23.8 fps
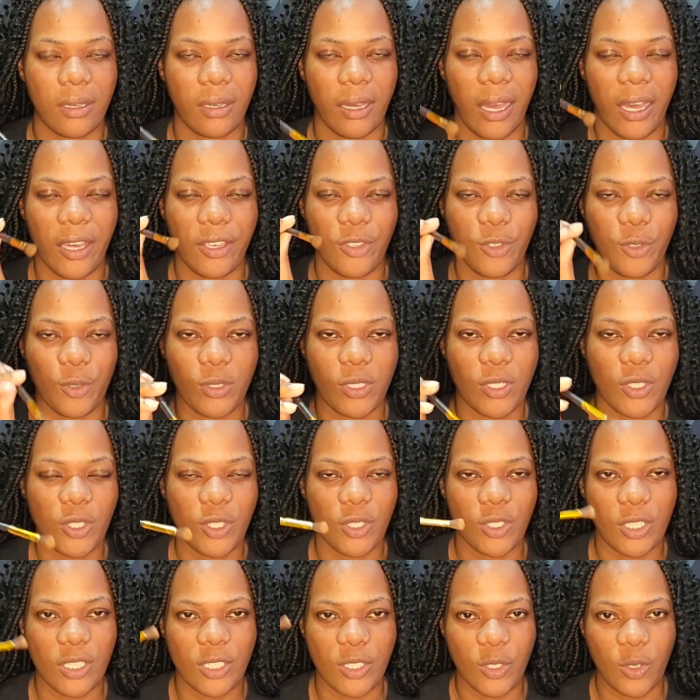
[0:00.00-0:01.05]
I use it
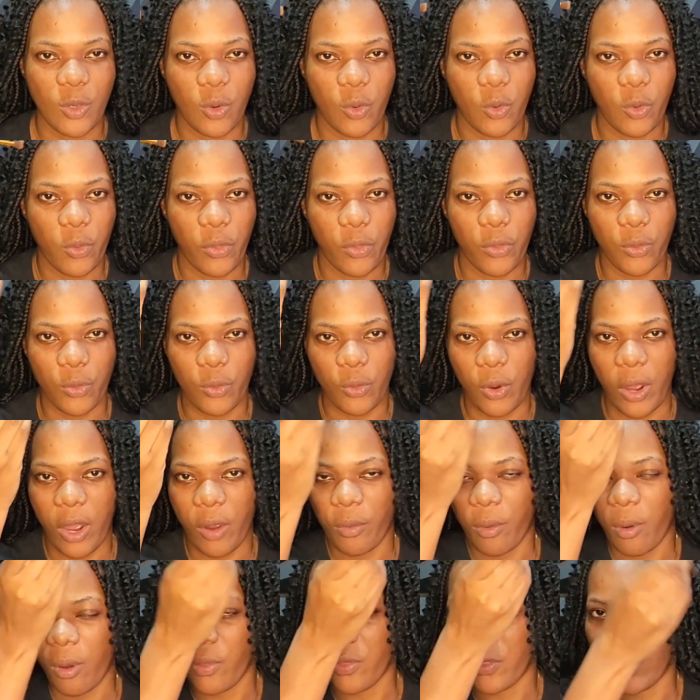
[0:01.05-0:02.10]
to just go through
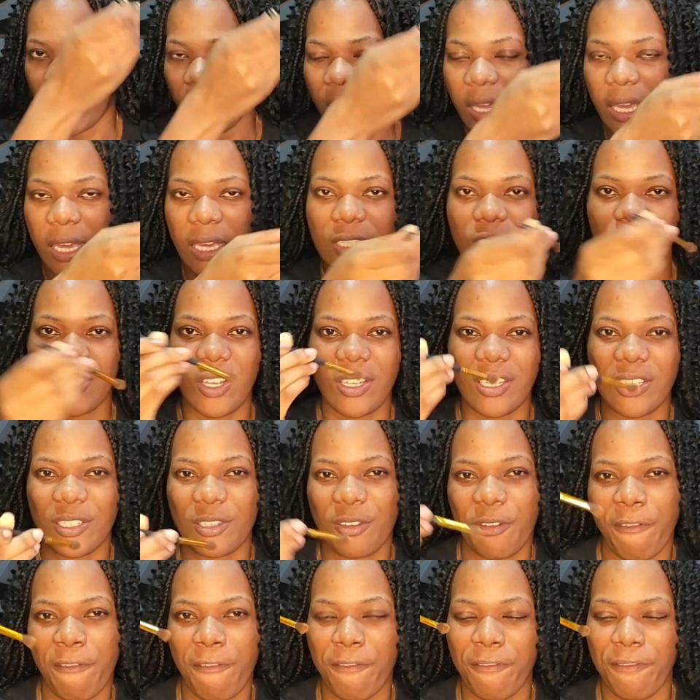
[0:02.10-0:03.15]
around the lace, just
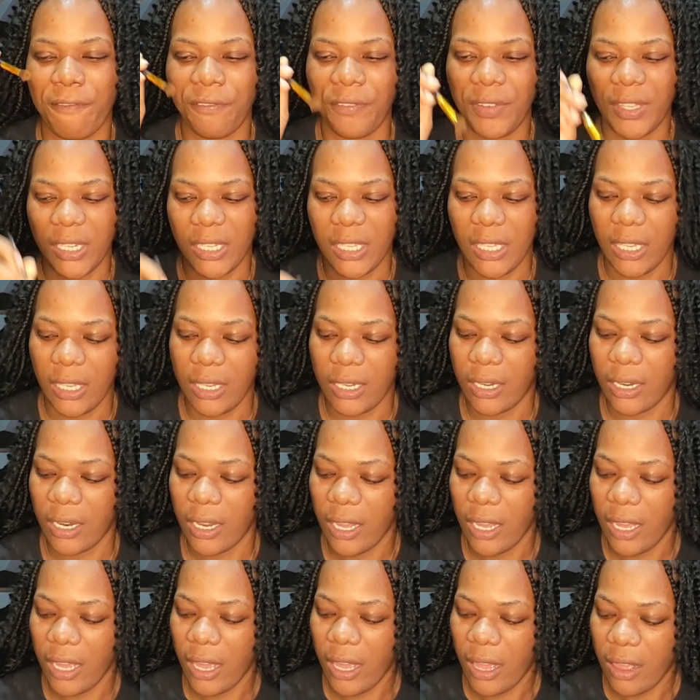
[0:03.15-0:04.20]
to fill in
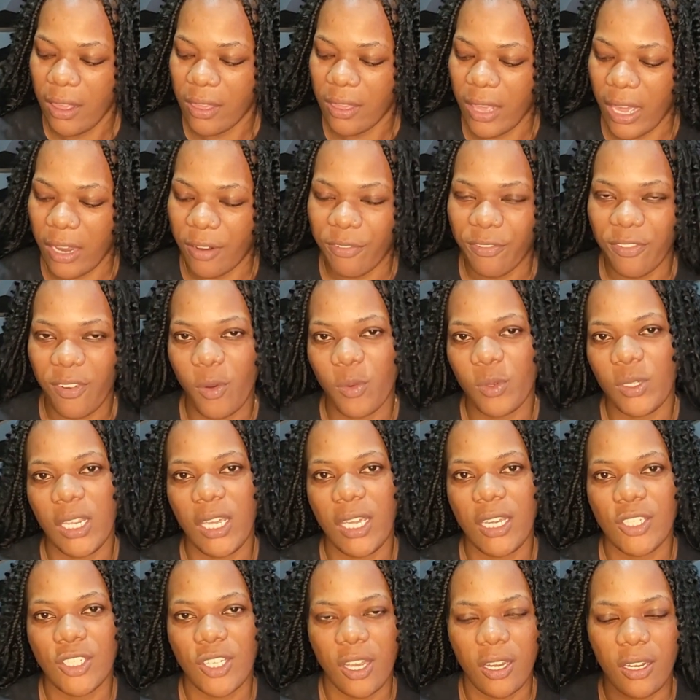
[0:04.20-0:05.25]
that
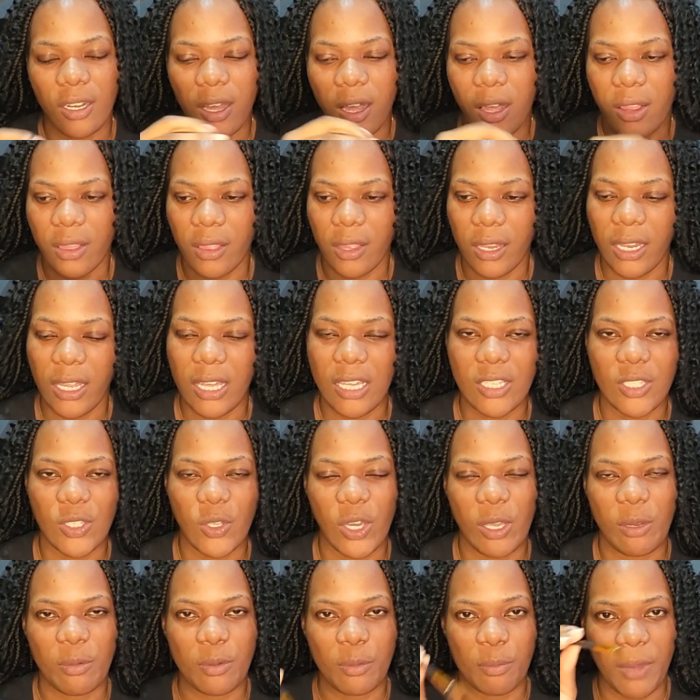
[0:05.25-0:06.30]
foundation on the lace so
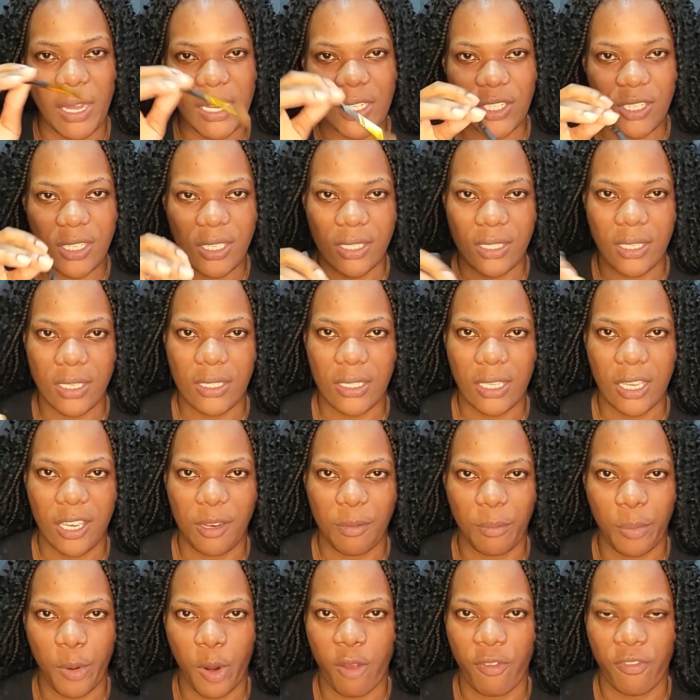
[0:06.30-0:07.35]
it matches the
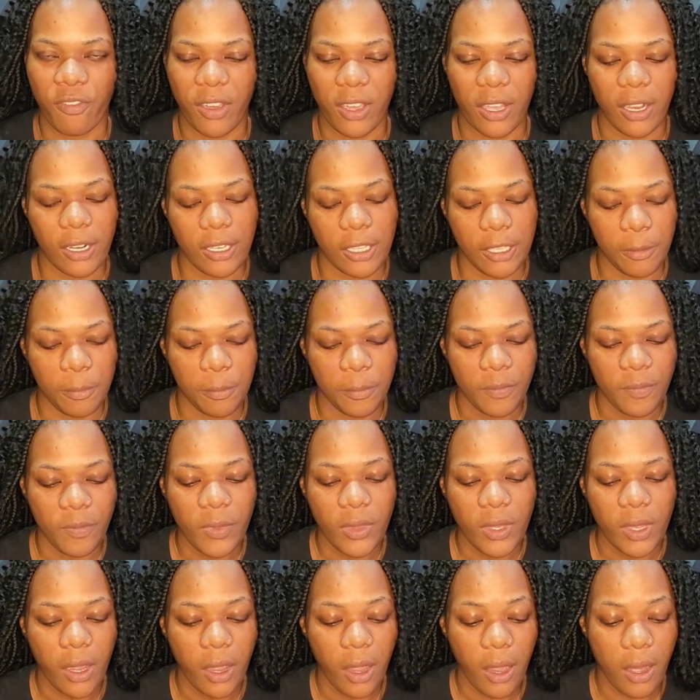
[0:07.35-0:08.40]
skin perfectly.
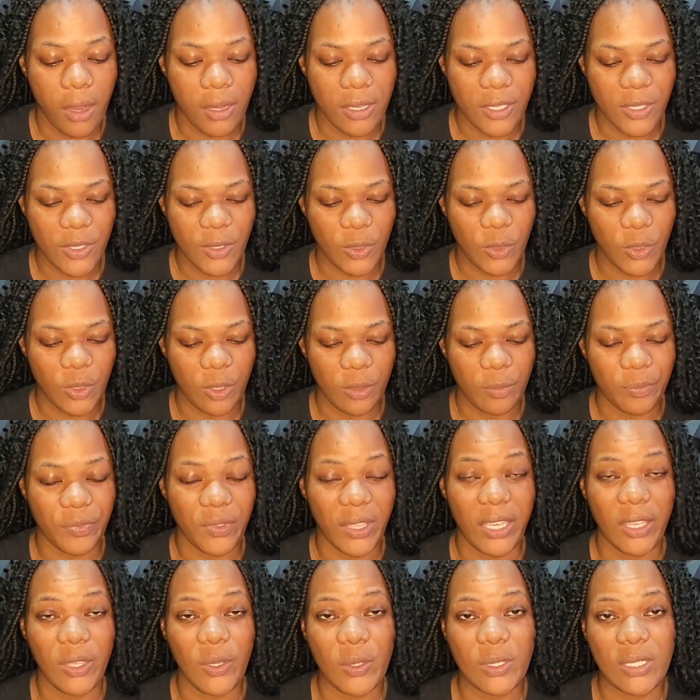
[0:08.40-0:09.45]
Also,
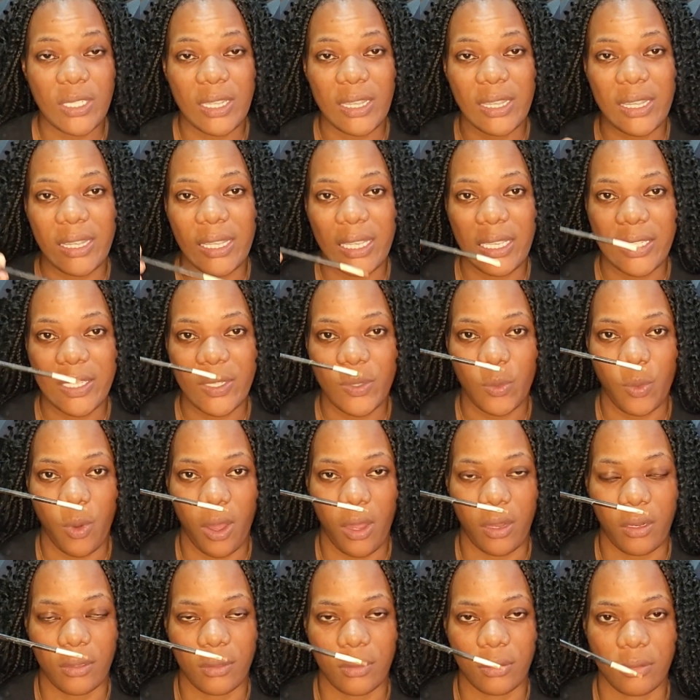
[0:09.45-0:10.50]
I use this
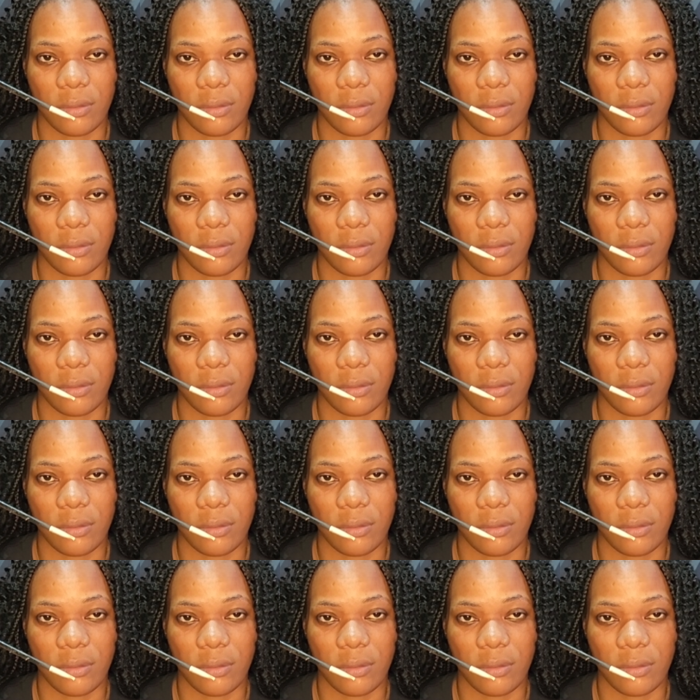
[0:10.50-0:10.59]
one.